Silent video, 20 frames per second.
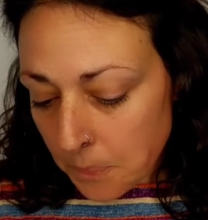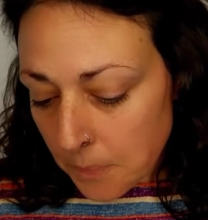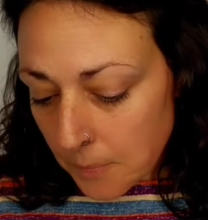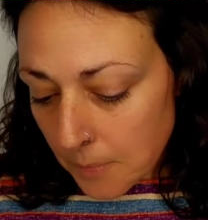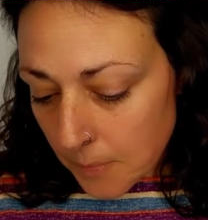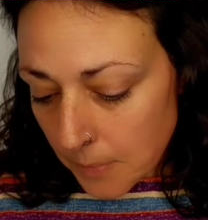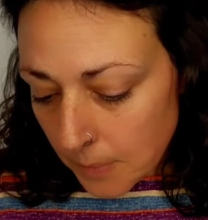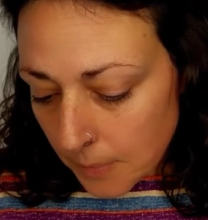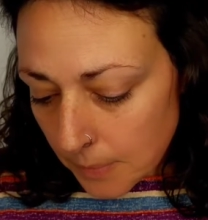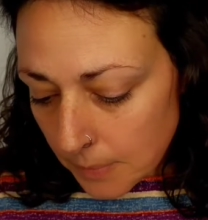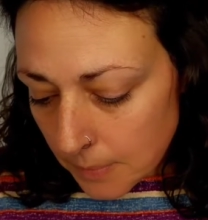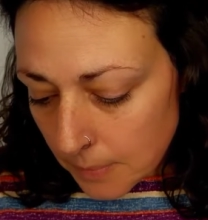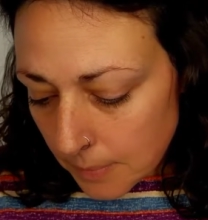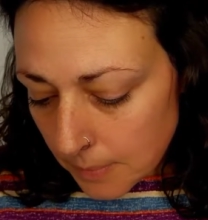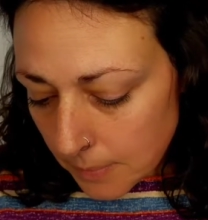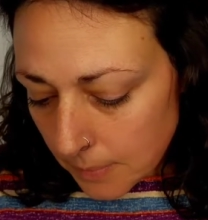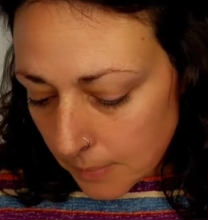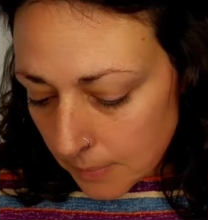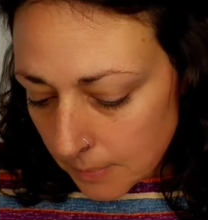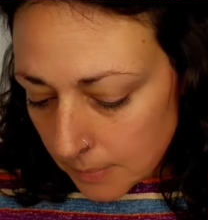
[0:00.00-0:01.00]

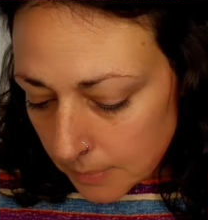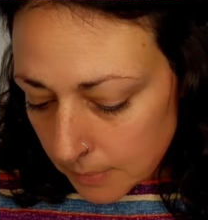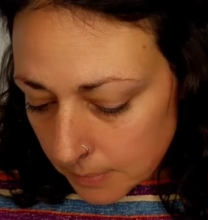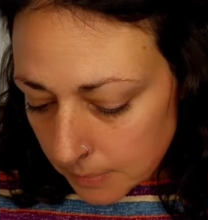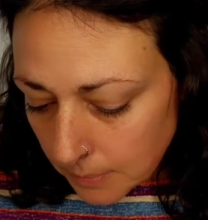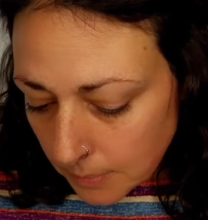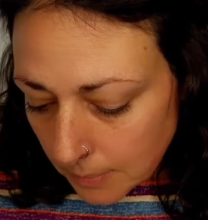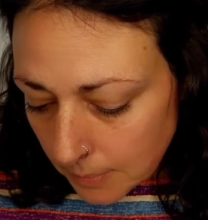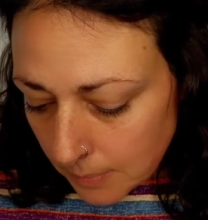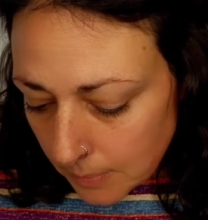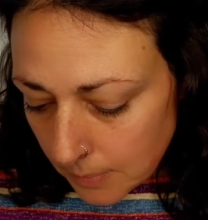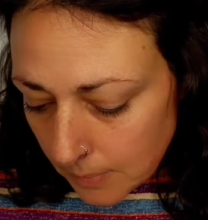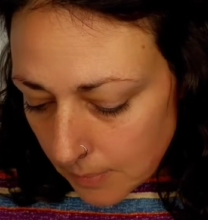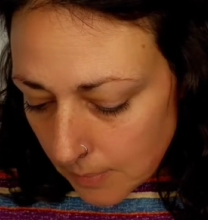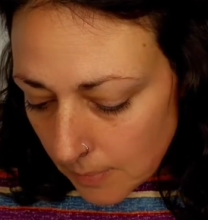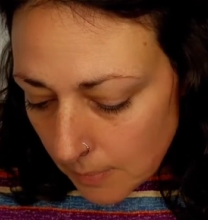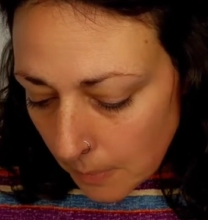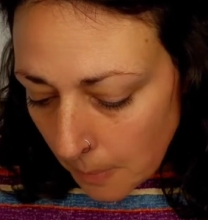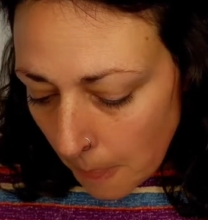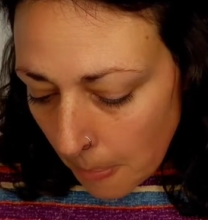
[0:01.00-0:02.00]

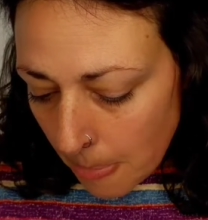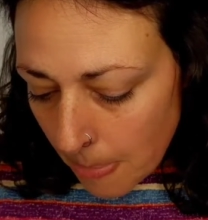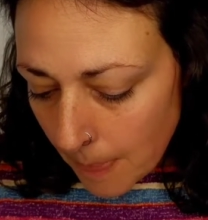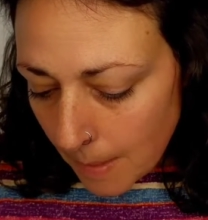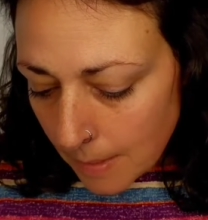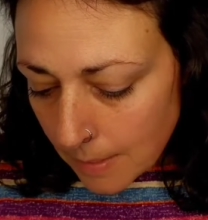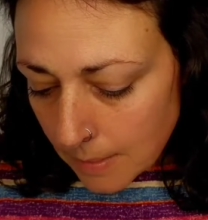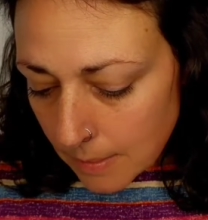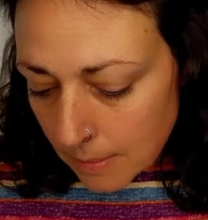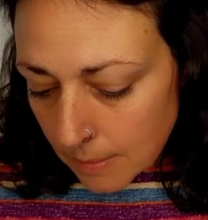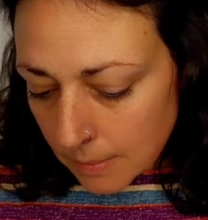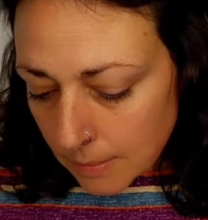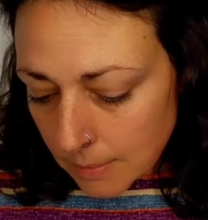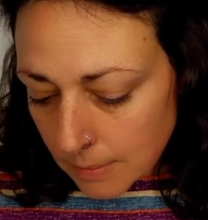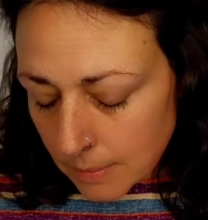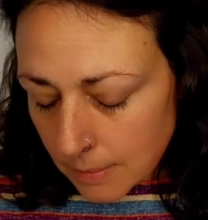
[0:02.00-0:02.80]
No one is speaking in this clip.